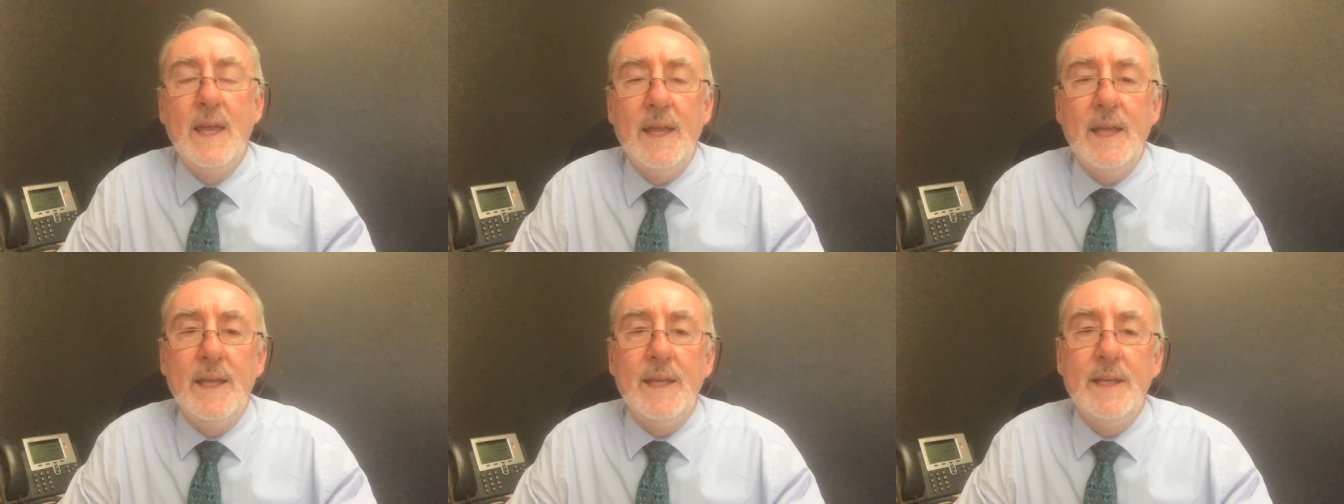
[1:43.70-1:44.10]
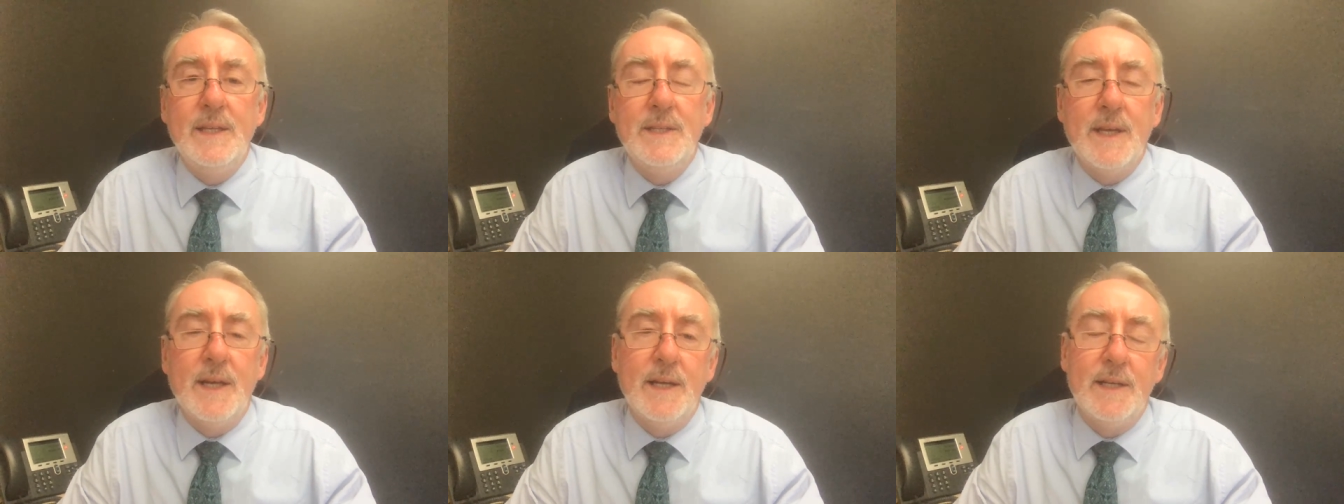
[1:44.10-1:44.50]

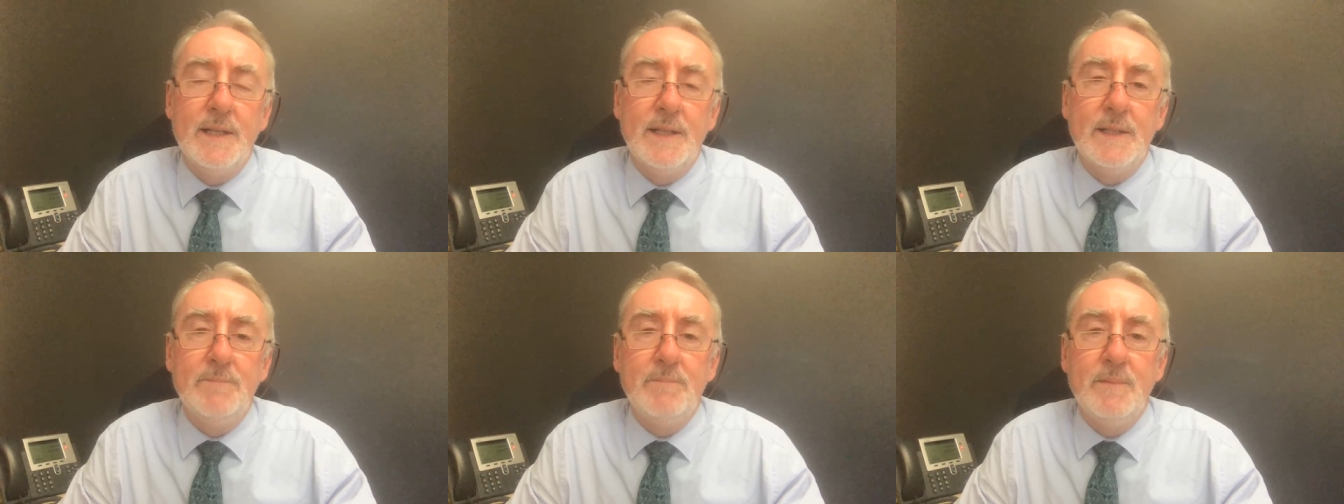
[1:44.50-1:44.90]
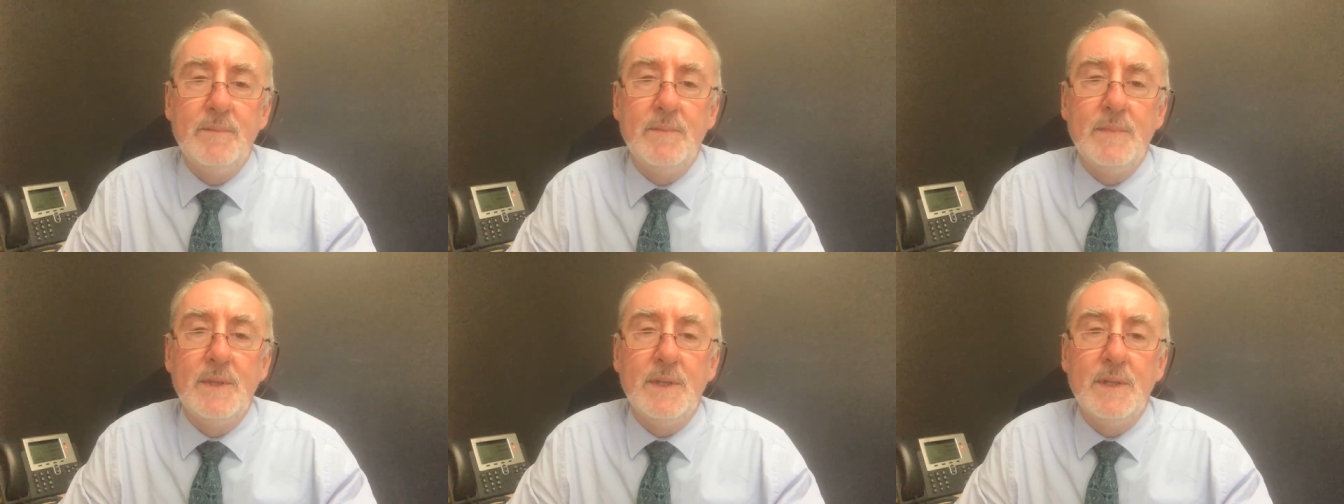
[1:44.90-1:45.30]
And um,
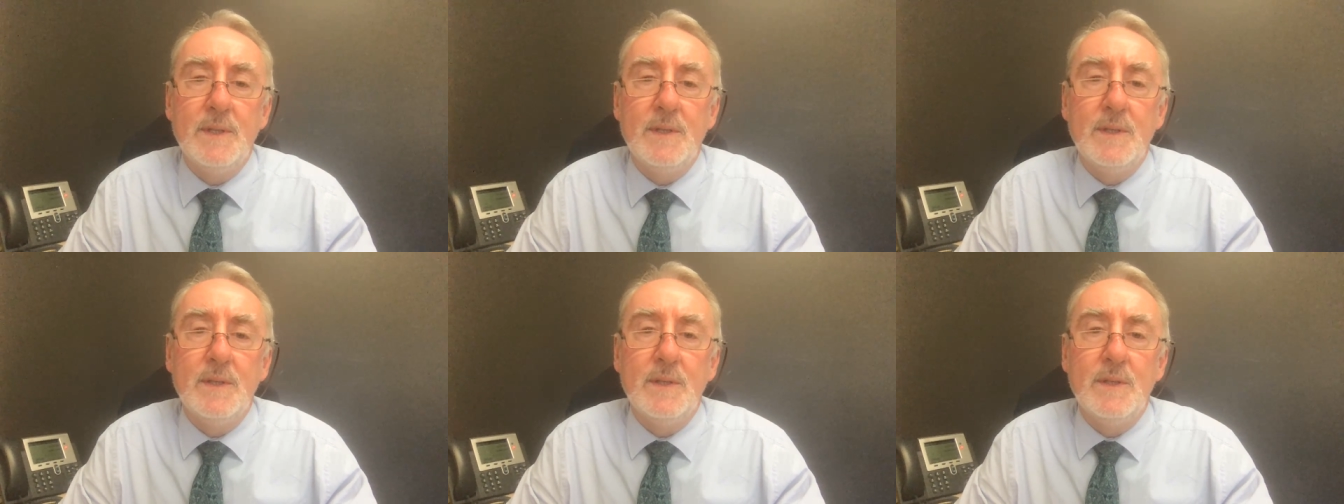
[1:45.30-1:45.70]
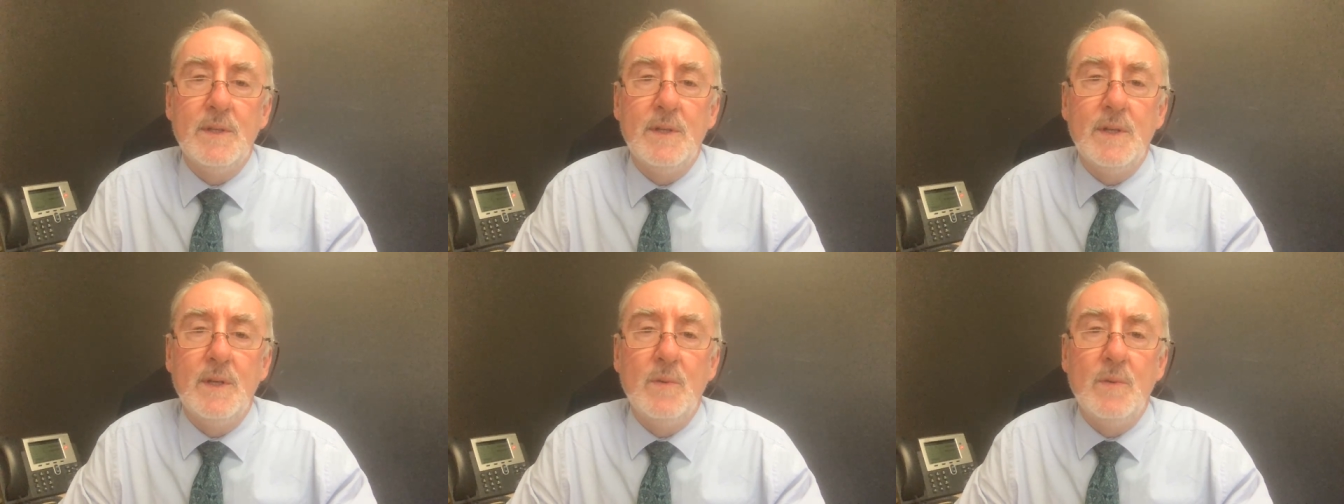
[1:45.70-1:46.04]
uh,